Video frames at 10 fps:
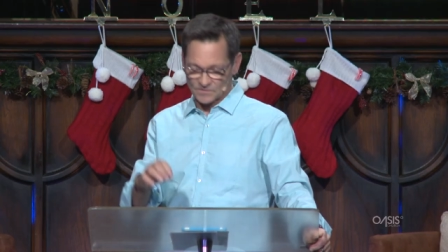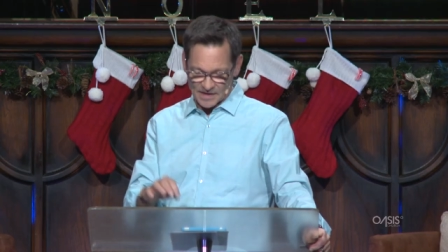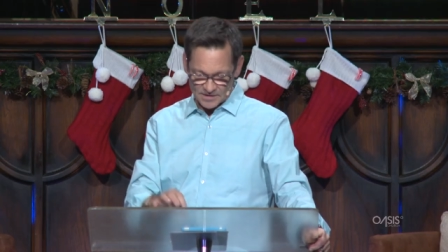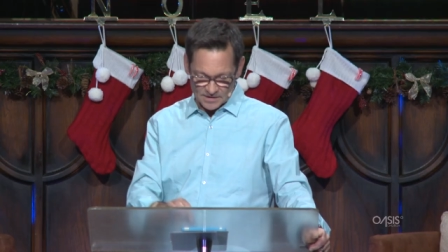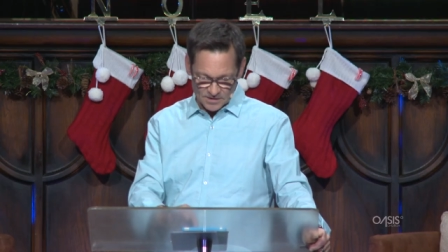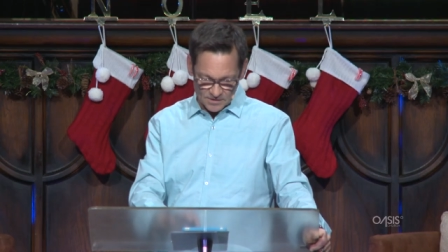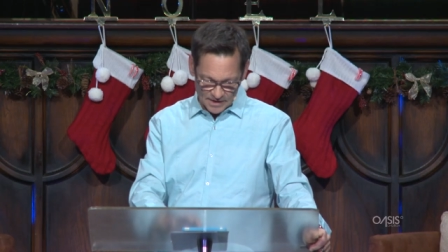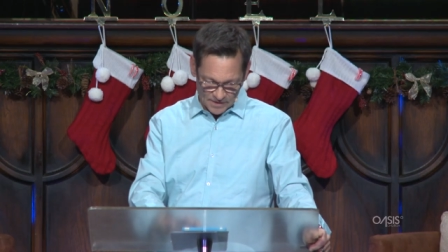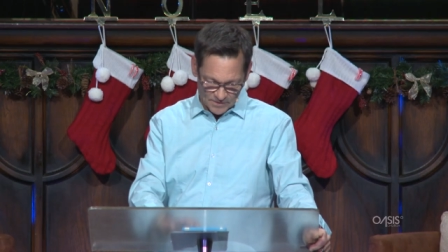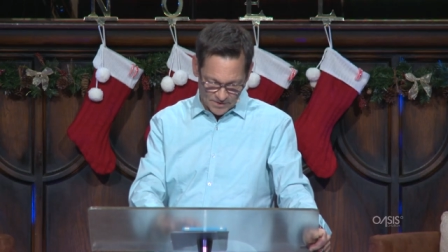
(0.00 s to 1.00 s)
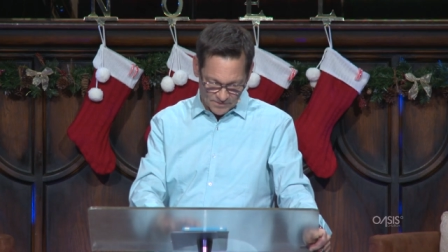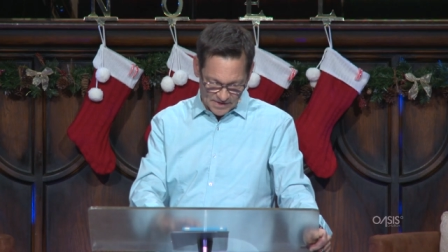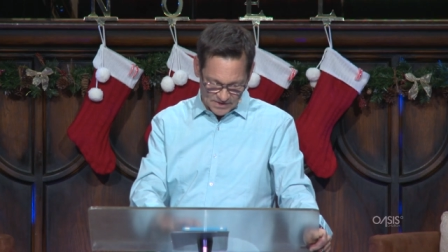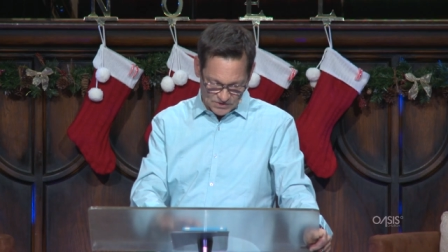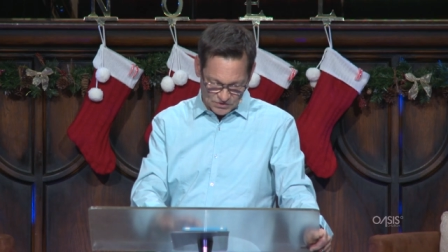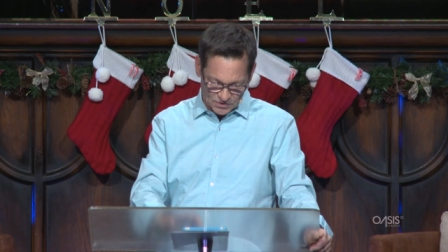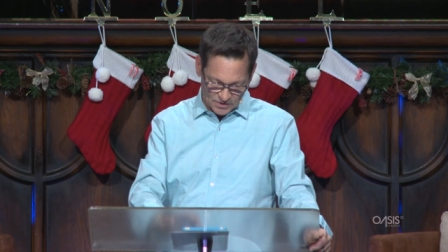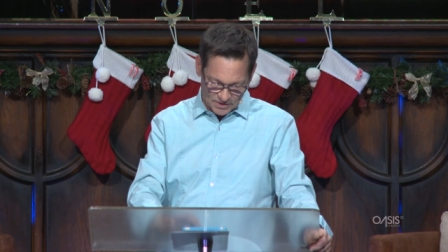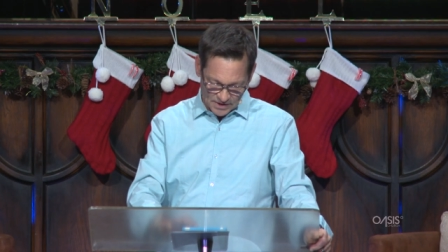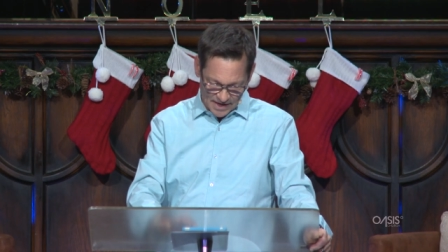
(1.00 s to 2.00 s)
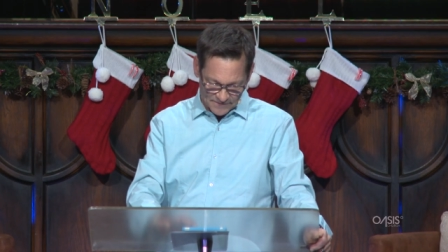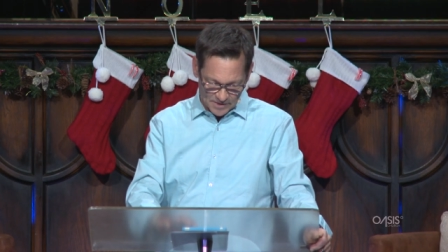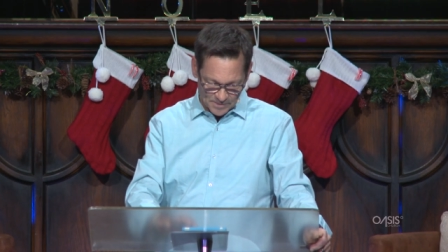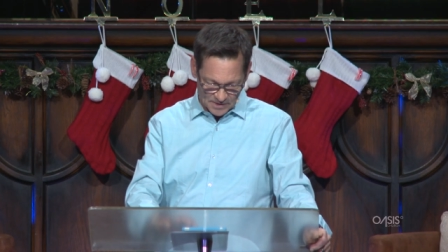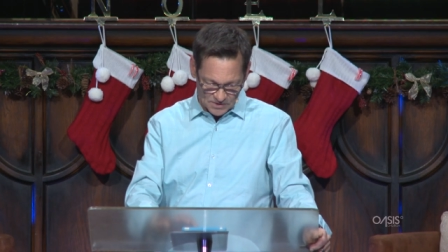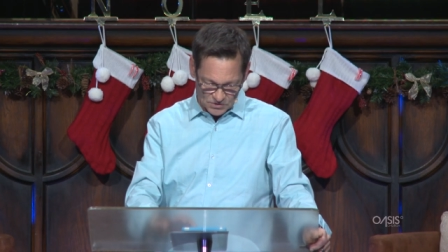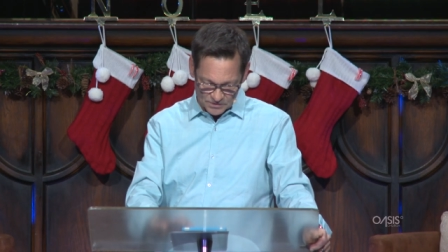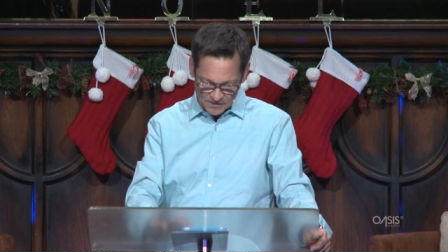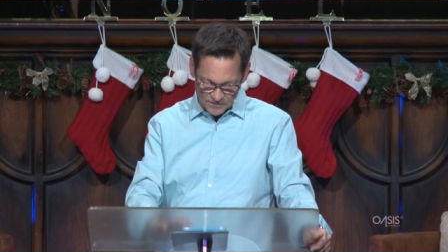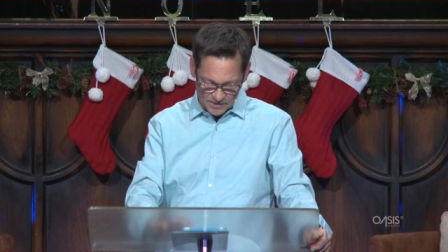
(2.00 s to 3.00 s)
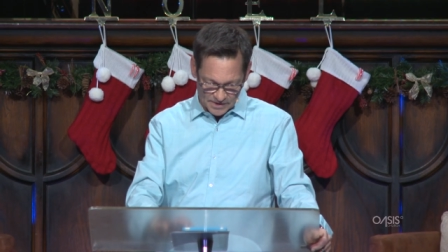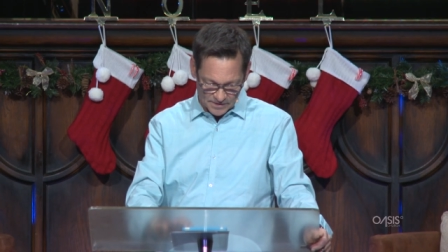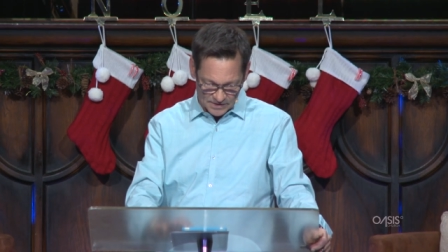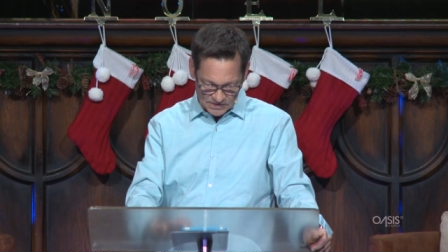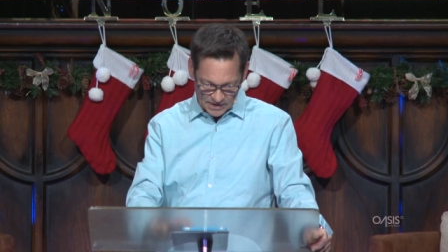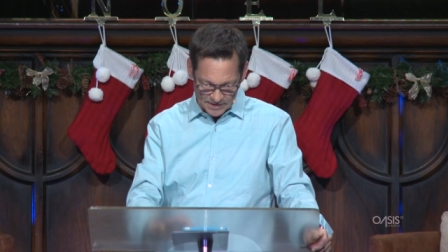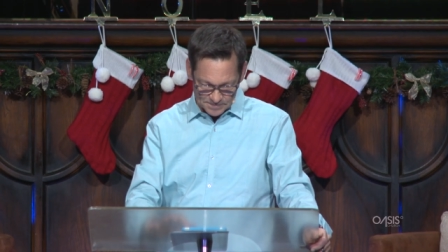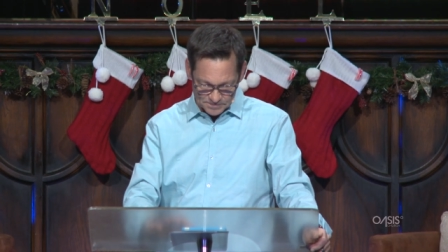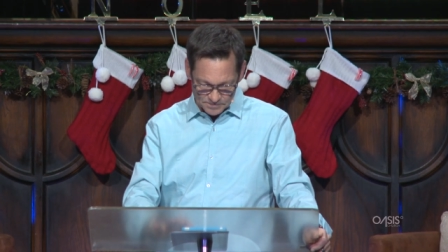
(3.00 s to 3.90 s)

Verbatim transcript: found in Luke, and I want to read this to you. They'll have it up on the screen for you here in a second.